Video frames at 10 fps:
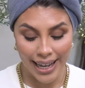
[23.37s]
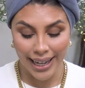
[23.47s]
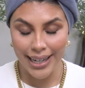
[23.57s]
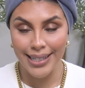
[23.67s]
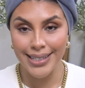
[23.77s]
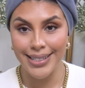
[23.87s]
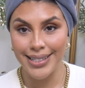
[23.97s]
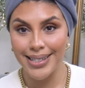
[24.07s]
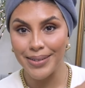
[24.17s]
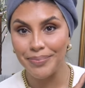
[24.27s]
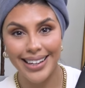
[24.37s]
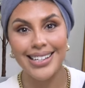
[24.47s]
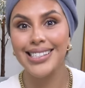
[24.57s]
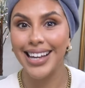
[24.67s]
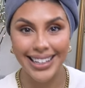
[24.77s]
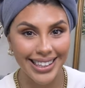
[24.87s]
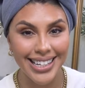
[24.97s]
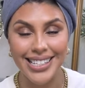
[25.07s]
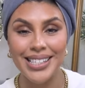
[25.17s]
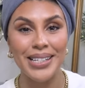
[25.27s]
and things like
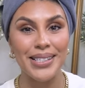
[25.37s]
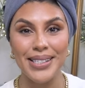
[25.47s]
this.